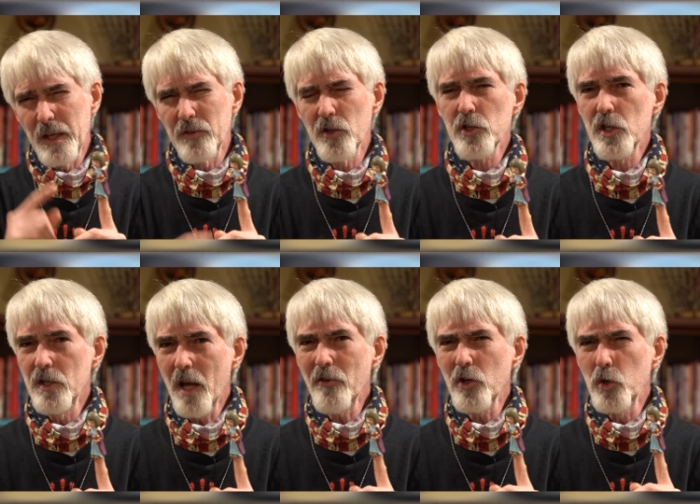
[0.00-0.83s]
There's
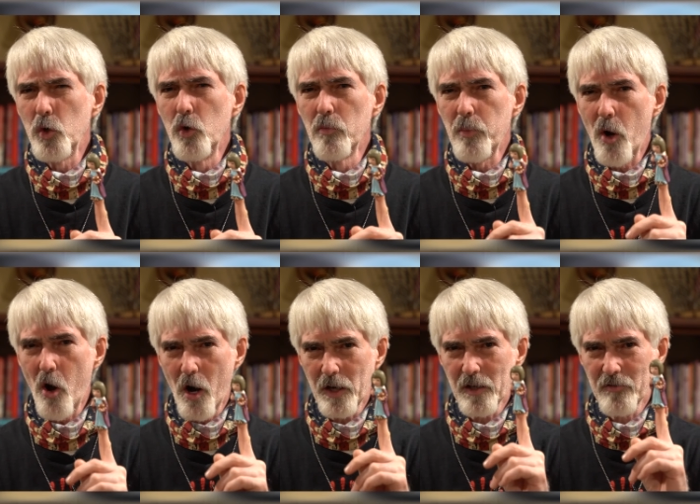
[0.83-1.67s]
another cool
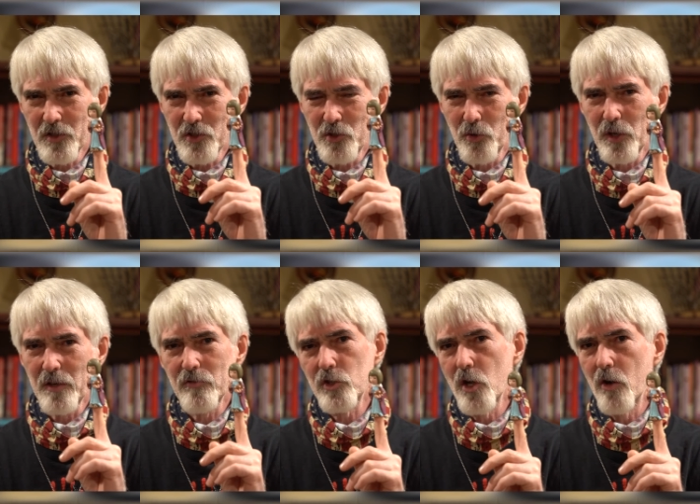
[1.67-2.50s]
part of the story
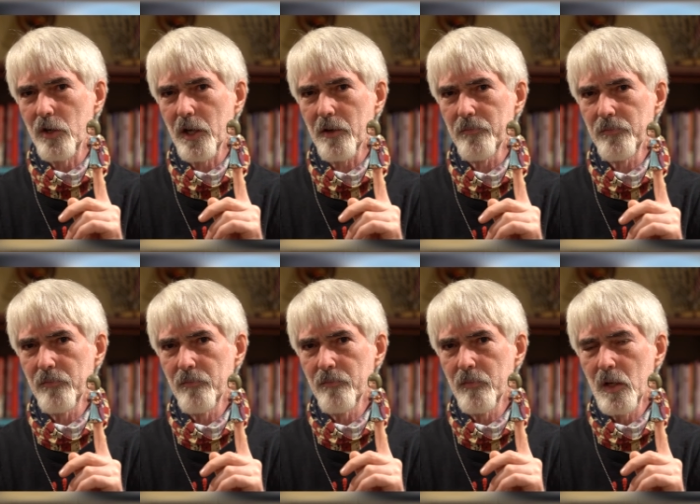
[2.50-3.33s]
of Jonah.
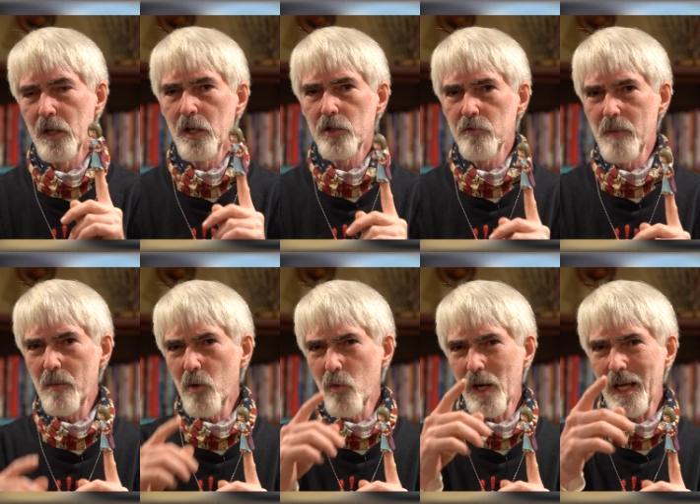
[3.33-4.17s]
Do you
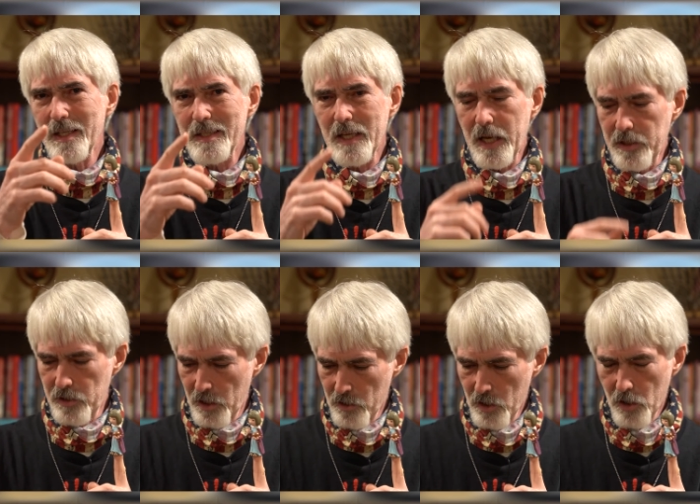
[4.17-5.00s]
remember when I said
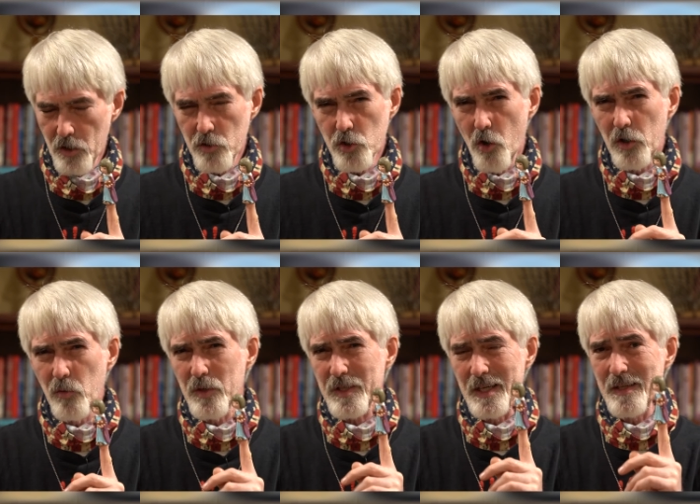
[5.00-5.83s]
that Jonah
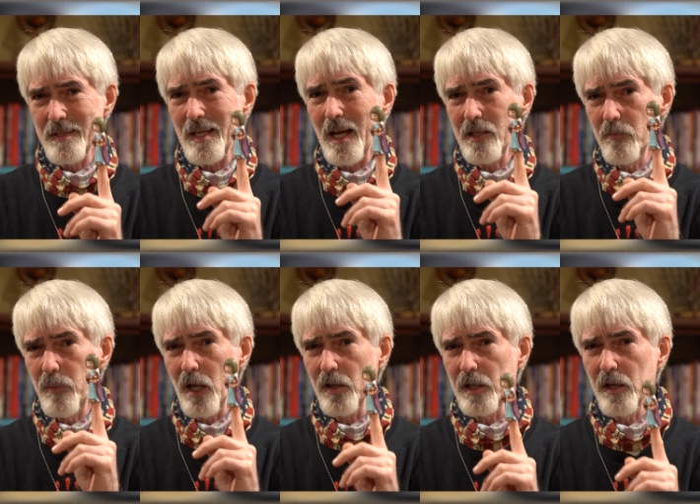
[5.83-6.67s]
was inside the
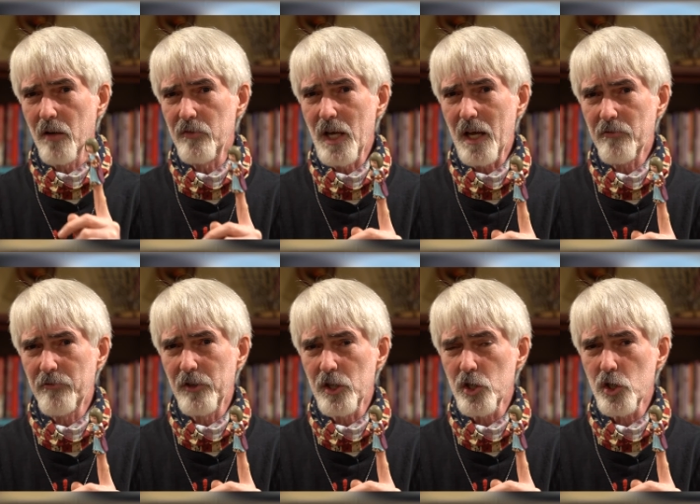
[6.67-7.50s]
belly of that
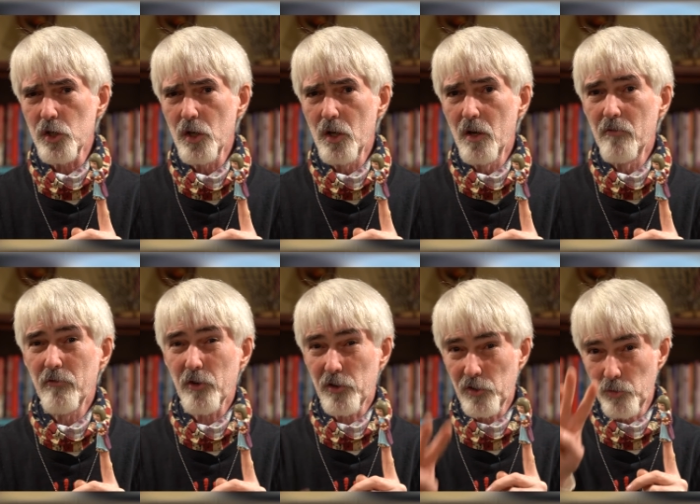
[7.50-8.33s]
fish
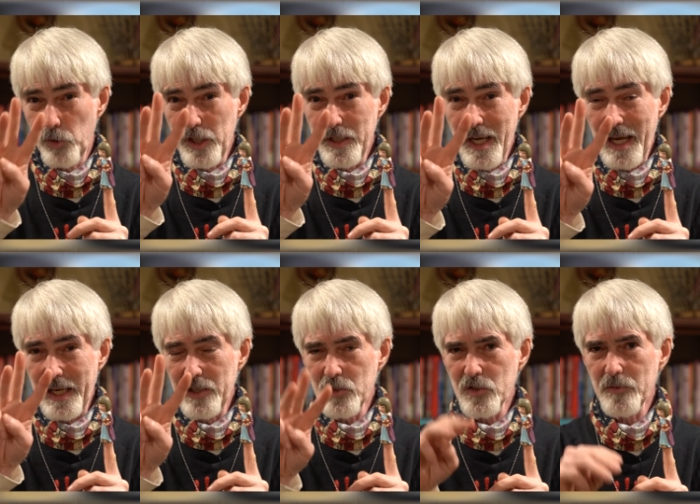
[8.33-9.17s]
for three
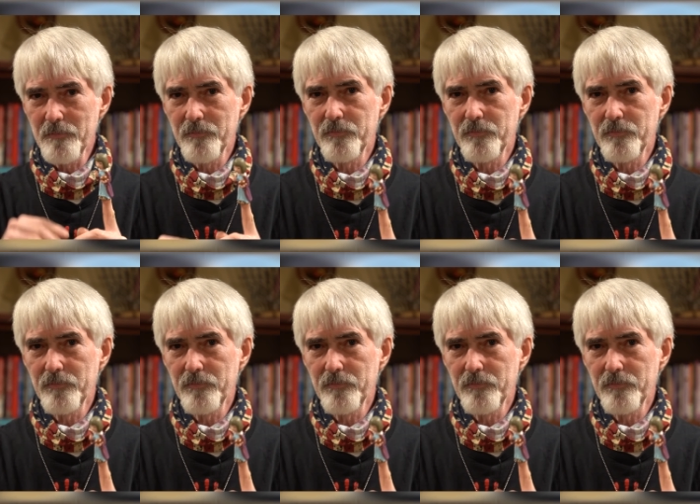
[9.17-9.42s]
days?